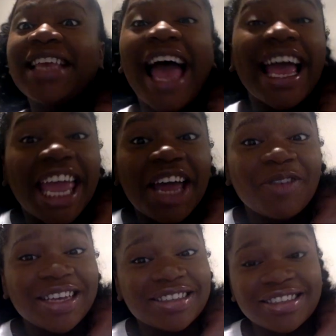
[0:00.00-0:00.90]
yeah, I can't
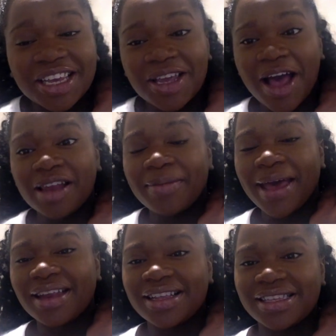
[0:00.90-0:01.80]
wait to tell you all
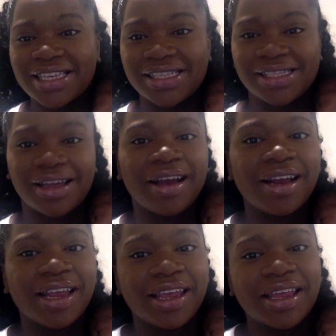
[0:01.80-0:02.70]
about it. Let's get
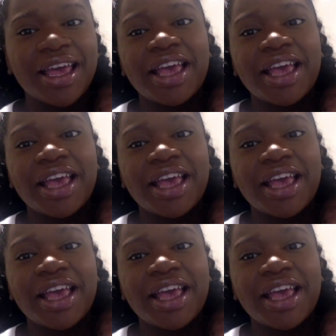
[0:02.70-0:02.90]
started.